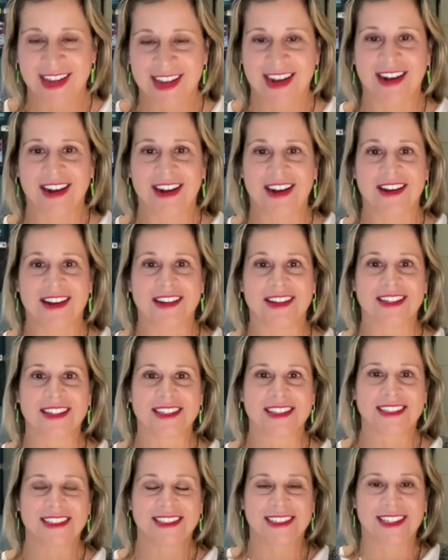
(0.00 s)
Uh,
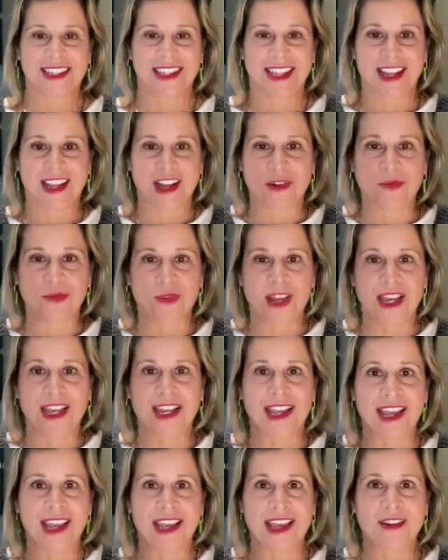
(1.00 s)
like a
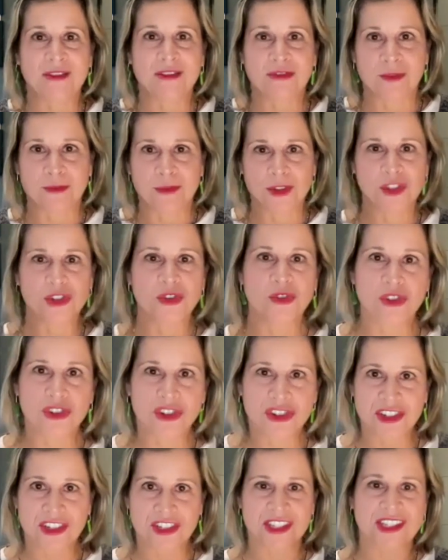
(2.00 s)
redhead from
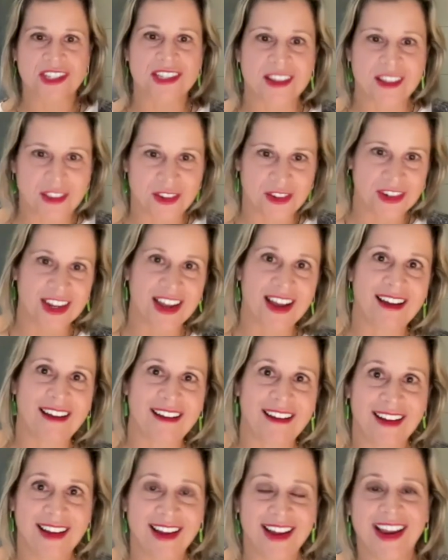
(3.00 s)
Georgia, Southern
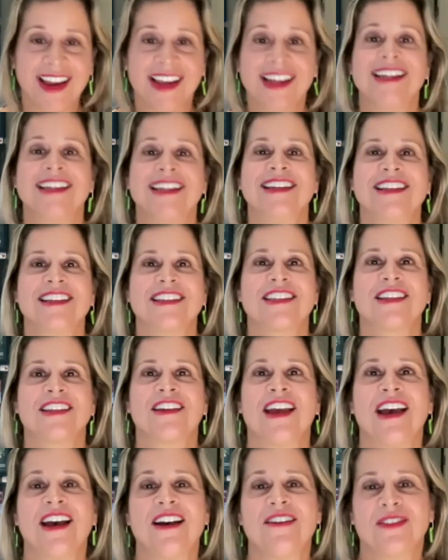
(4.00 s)
guy. So you
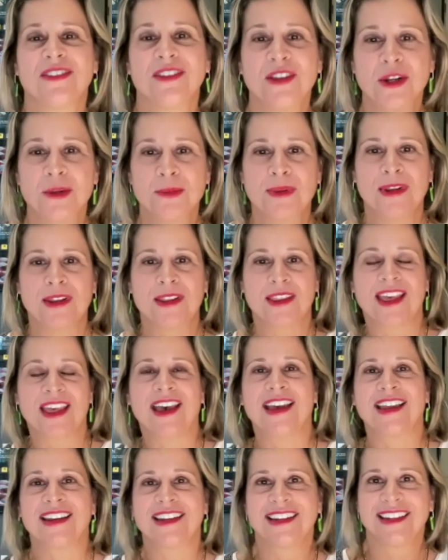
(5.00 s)
have a little bit of
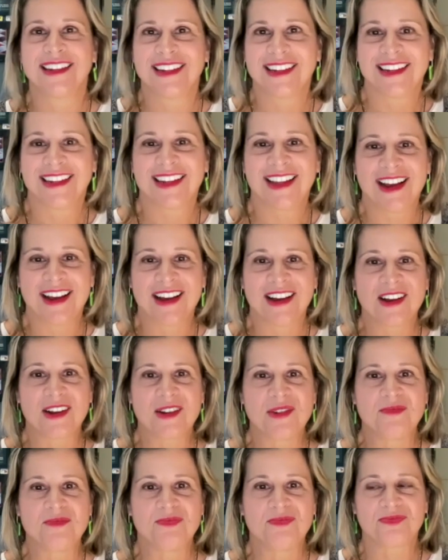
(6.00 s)
that
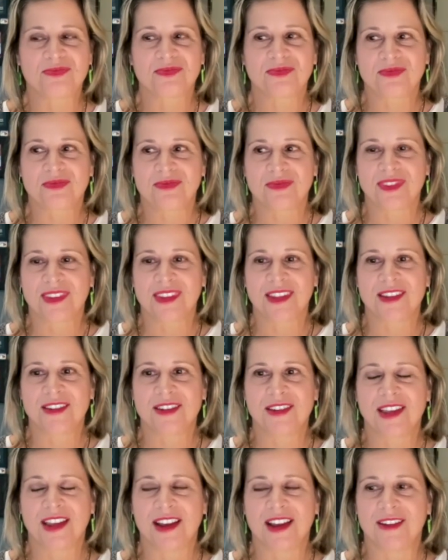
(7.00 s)
um,
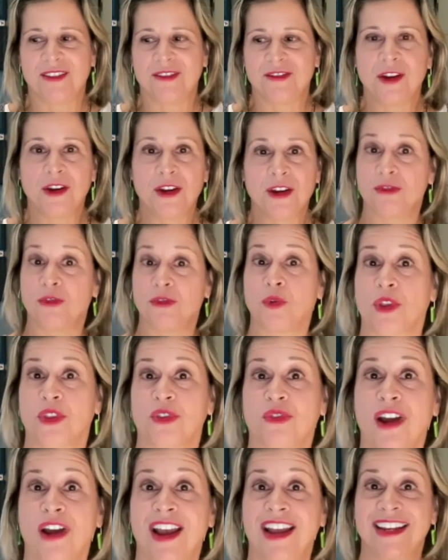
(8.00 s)
uh, very
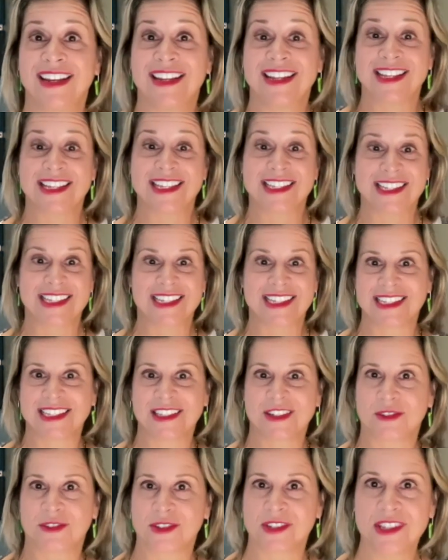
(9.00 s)
forthrightness. He's a
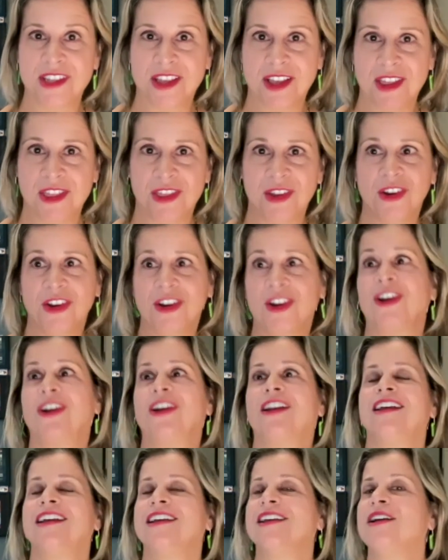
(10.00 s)
little Southern,